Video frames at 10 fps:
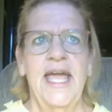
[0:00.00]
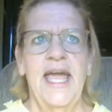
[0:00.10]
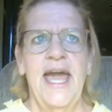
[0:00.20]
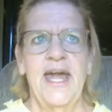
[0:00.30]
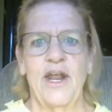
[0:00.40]

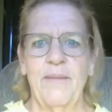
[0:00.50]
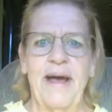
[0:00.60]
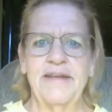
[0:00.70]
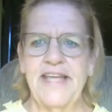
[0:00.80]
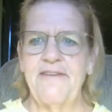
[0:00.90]
And on
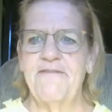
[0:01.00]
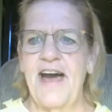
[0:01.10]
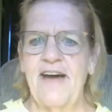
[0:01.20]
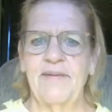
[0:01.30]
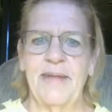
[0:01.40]
about day
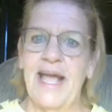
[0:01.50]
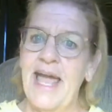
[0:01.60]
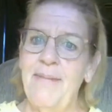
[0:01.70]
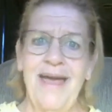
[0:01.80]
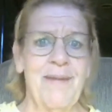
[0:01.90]
5, I'm like, hey,
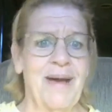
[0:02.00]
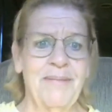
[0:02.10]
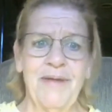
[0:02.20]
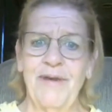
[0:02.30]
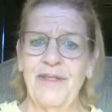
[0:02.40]
babe, I'm
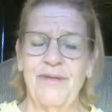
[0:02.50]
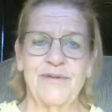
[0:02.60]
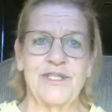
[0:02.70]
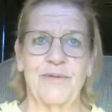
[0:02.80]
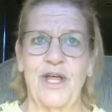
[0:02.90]
getting ready to throw in
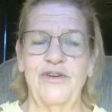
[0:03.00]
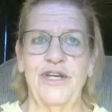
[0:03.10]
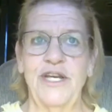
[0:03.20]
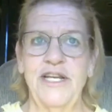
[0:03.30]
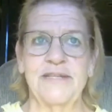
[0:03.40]
some laundry.
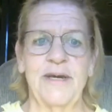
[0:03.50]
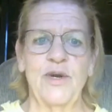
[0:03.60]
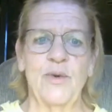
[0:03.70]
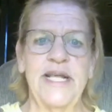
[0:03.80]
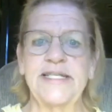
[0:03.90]
Do you need some
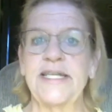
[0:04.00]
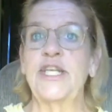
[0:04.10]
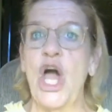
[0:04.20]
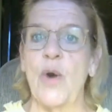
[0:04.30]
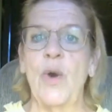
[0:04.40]
underwear? He said,
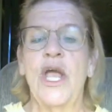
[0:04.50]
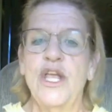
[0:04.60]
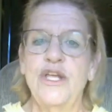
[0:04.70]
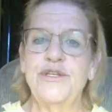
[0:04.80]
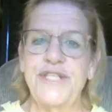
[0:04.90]
no.
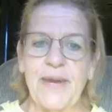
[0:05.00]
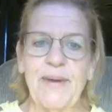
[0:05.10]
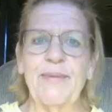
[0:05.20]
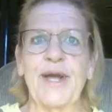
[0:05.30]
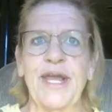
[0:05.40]
You said we
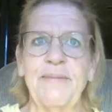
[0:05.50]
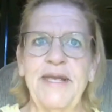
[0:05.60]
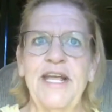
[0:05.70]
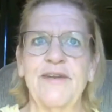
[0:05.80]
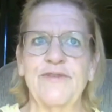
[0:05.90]
were going to be
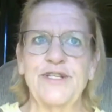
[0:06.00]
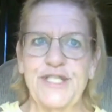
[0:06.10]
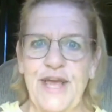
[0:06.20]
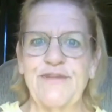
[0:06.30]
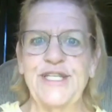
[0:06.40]
here for
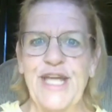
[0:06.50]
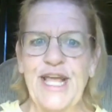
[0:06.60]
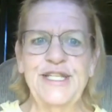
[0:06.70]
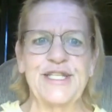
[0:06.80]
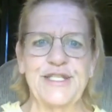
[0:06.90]
7
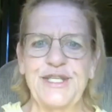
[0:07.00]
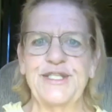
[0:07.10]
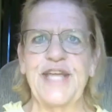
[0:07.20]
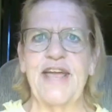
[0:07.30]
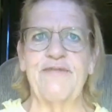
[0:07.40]
days. This is
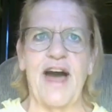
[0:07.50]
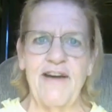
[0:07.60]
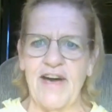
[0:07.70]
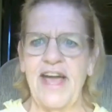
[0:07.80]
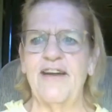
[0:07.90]
day 5.
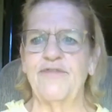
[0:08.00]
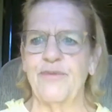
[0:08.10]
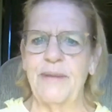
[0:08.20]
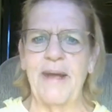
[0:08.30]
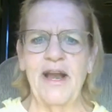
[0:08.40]
I have
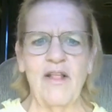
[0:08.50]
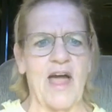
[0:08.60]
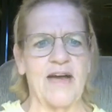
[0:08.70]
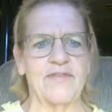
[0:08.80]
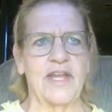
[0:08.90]
3 pair left.